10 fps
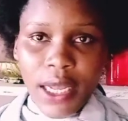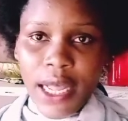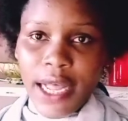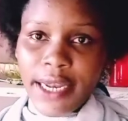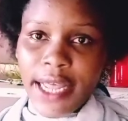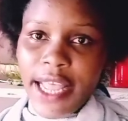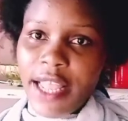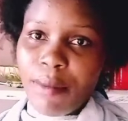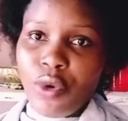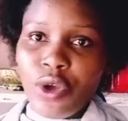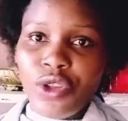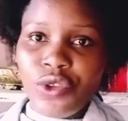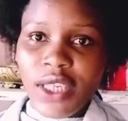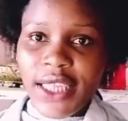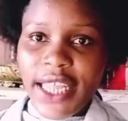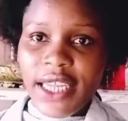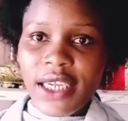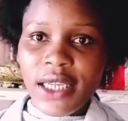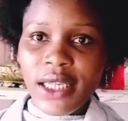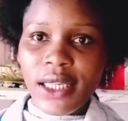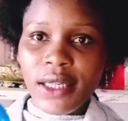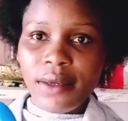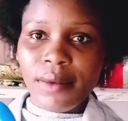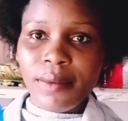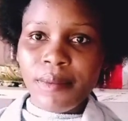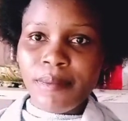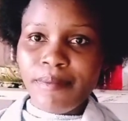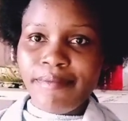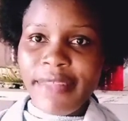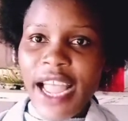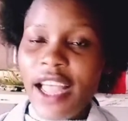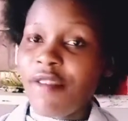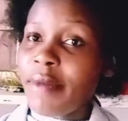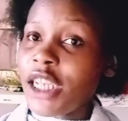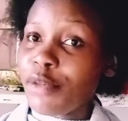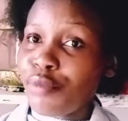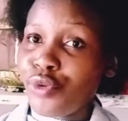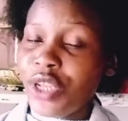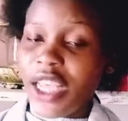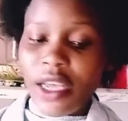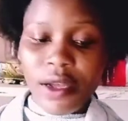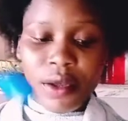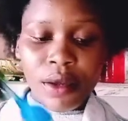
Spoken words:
And I am going to stir this. I have my spoon here.